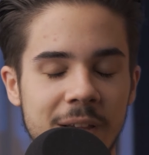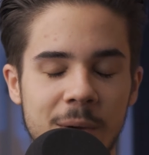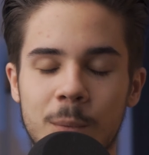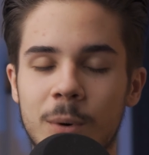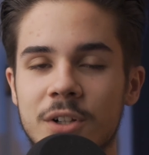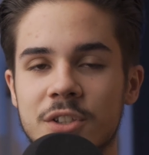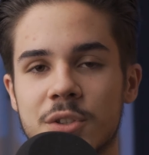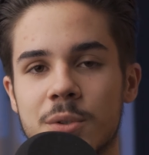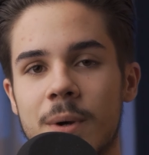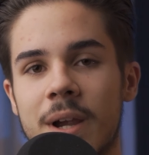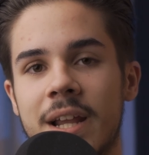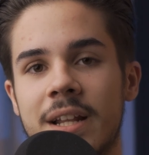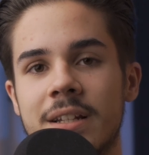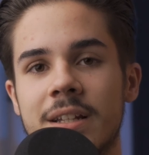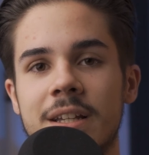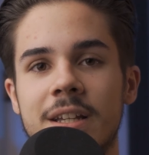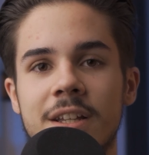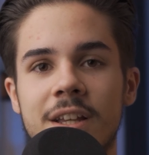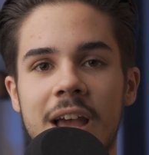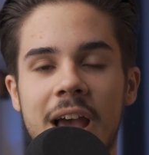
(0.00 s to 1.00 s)
It works great.
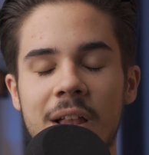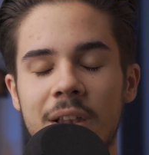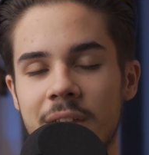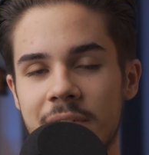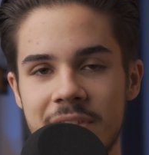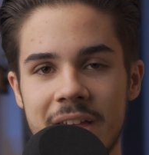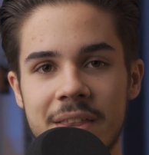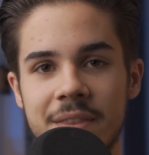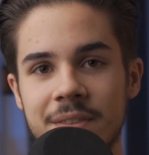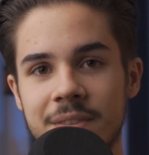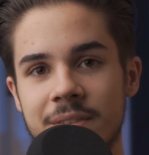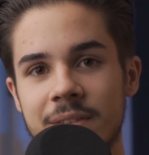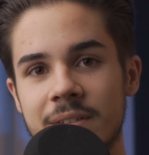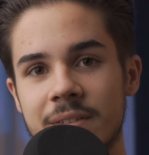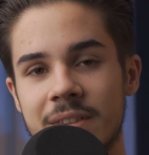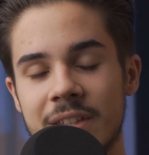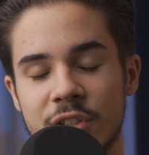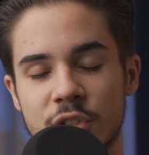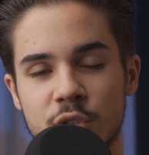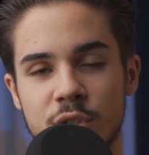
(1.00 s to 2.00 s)
I'll leave that in
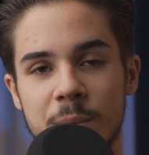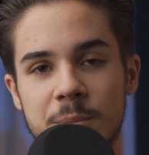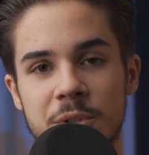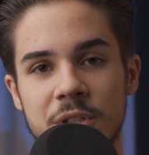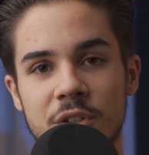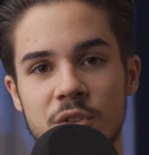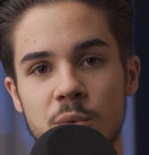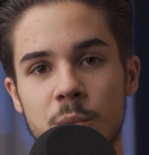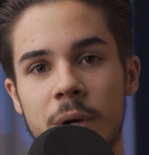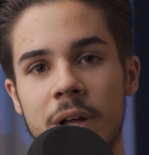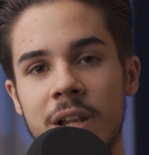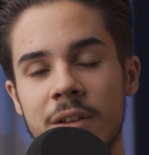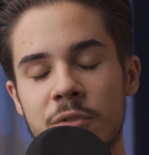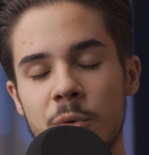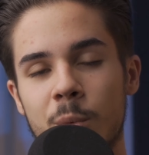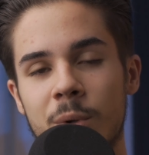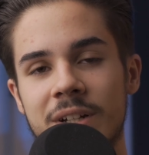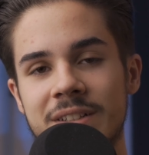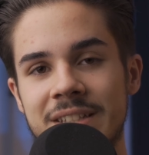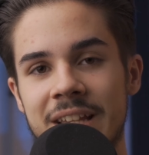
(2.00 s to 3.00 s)
the description as well if
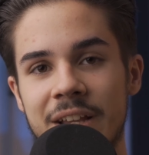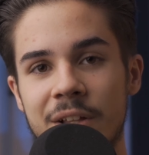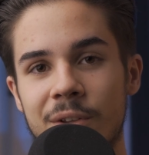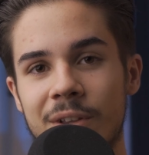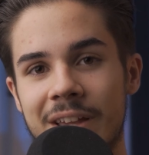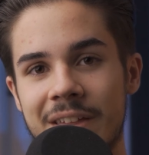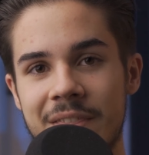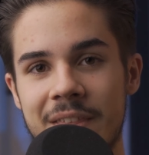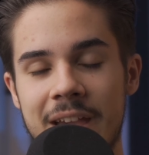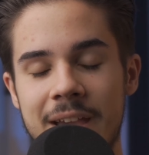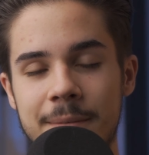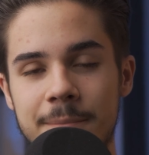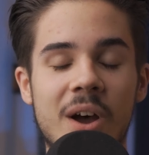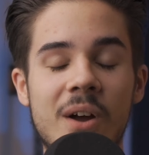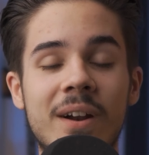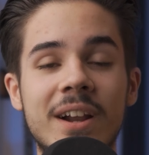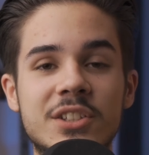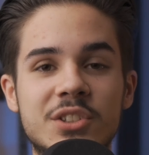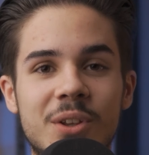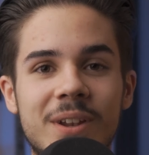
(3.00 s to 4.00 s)
you want to take a look at that.
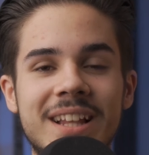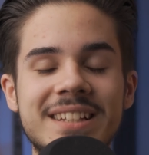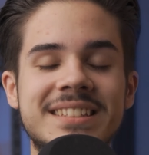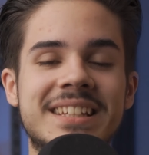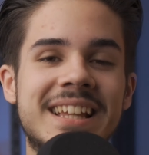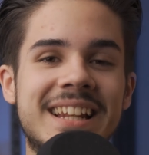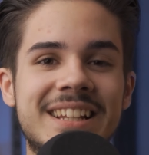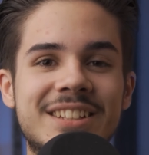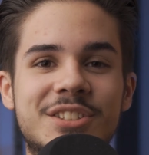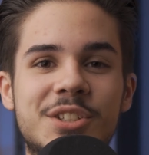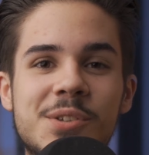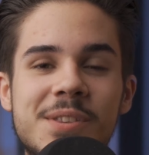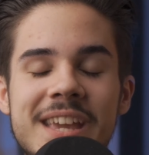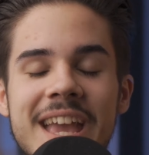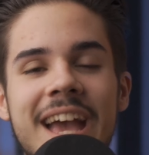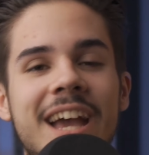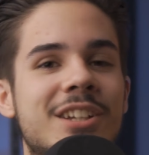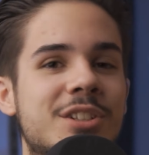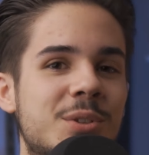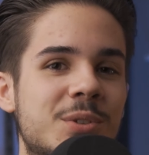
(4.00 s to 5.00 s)
All right, so let's get into the
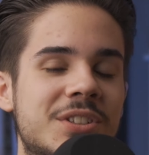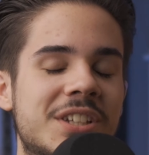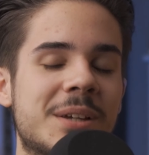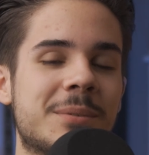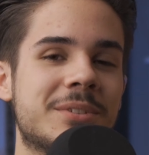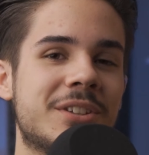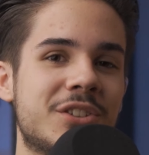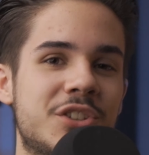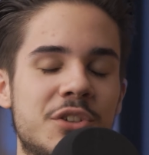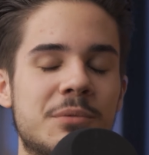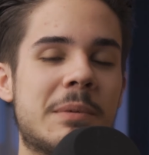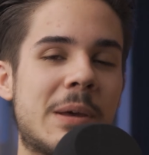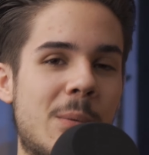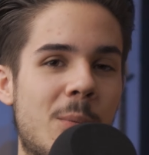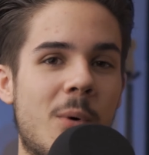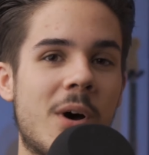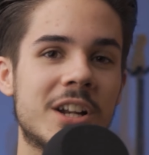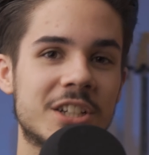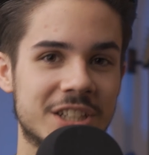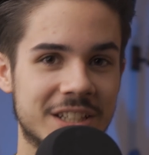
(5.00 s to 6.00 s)
extra tip since you've been
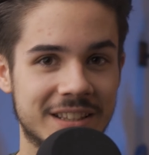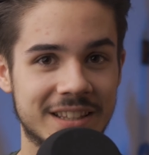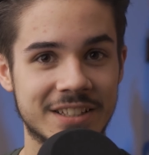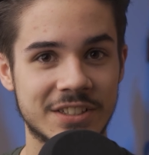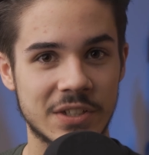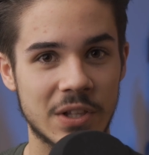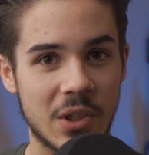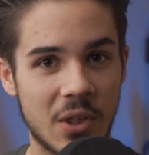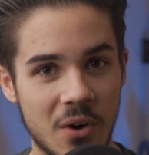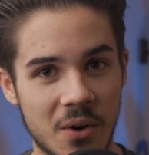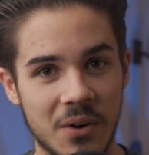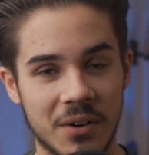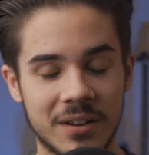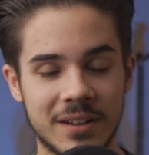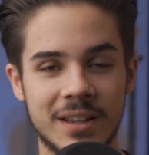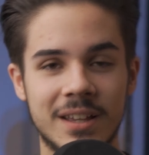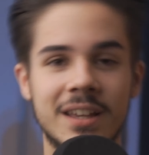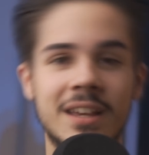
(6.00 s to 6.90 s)
watching this long.